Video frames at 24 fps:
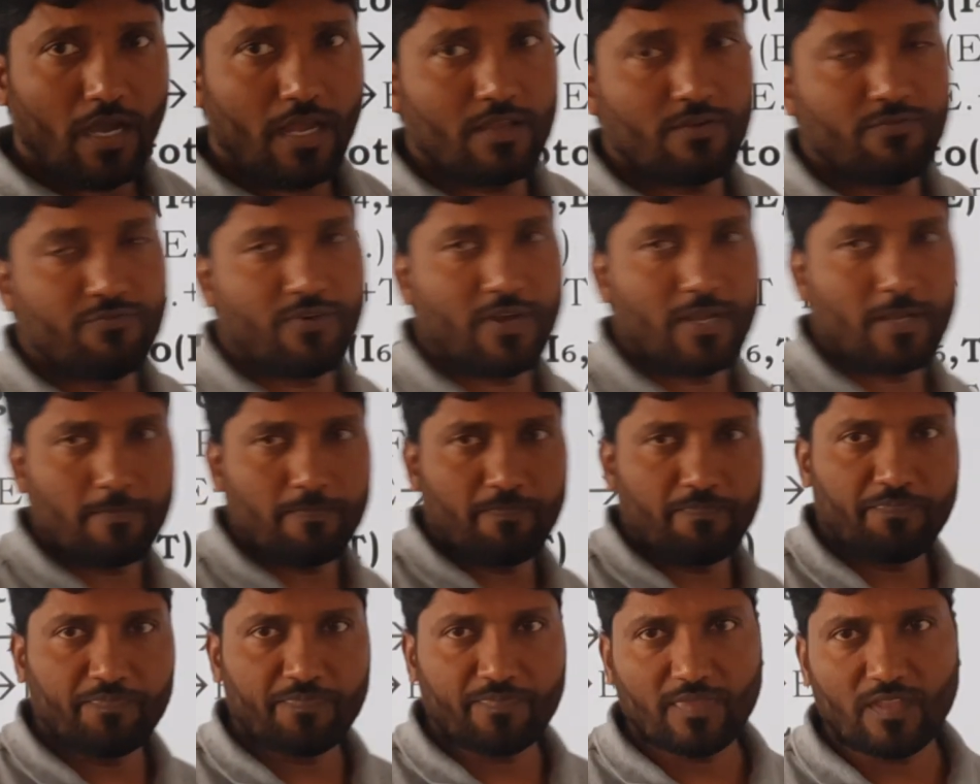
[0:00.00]
I5.
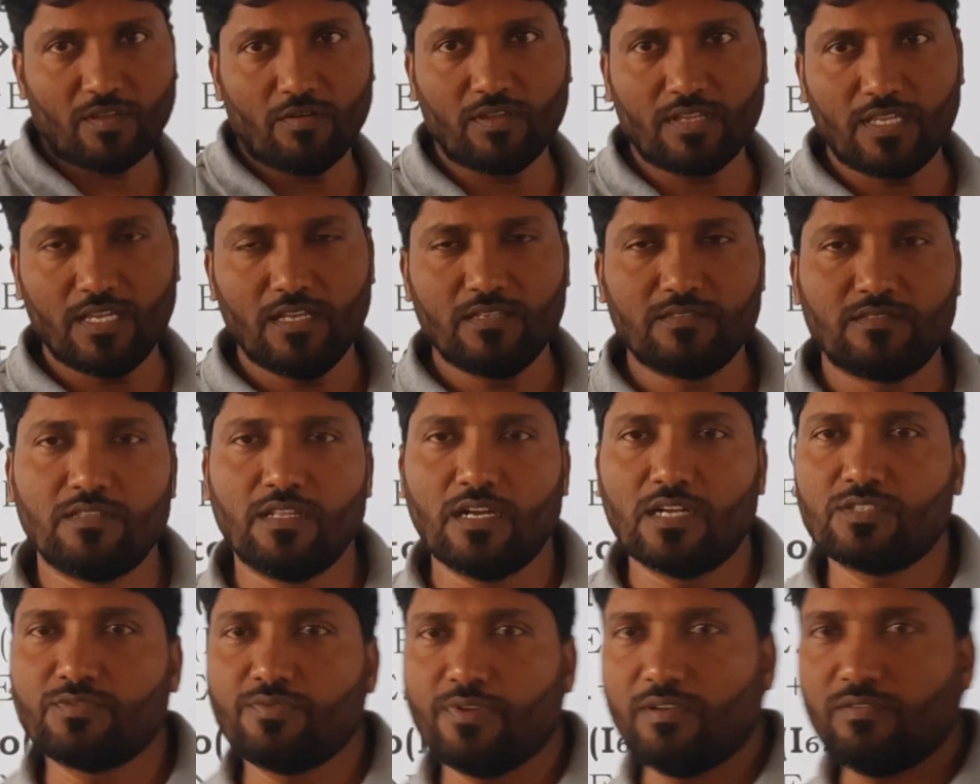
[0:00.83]

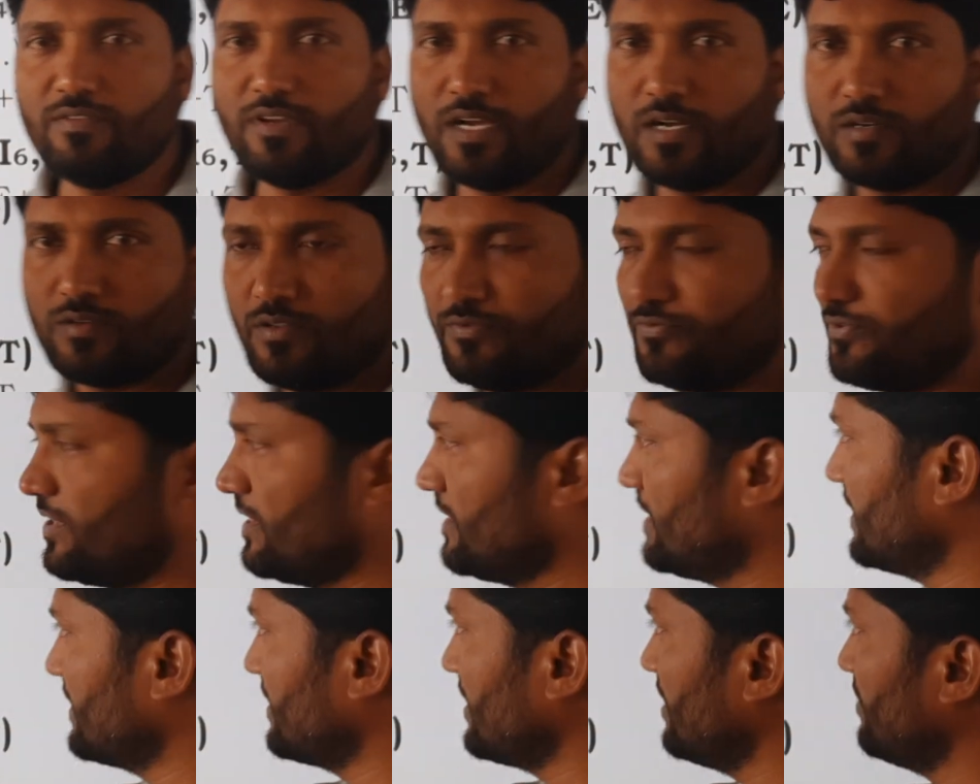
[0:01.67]
That's why we have to
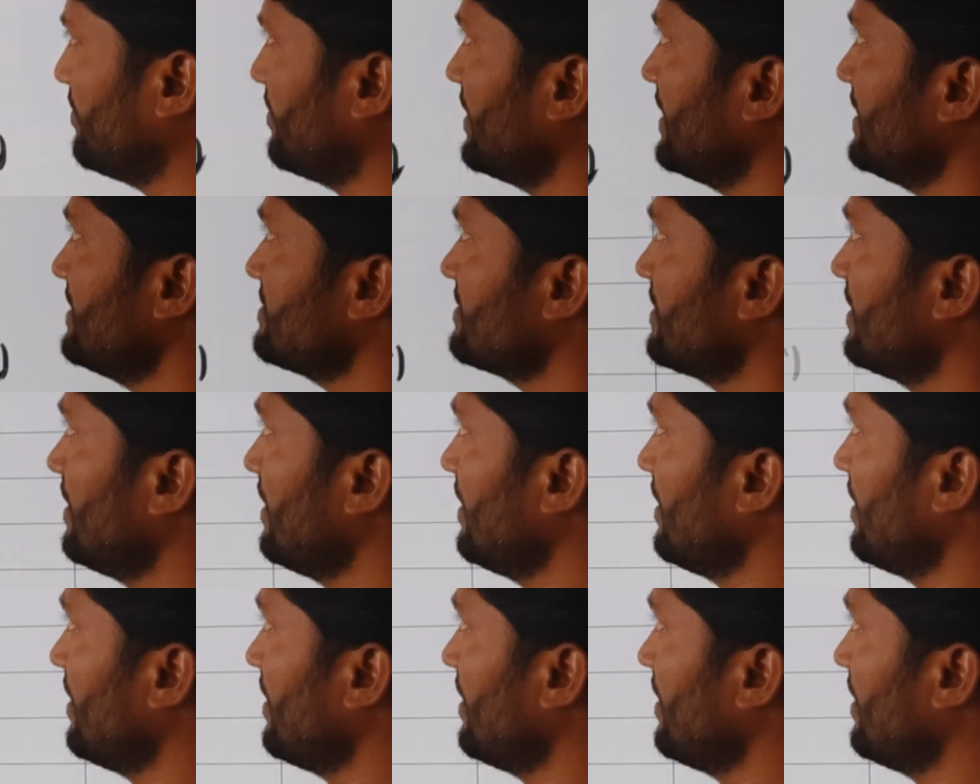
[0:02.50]
fill the table is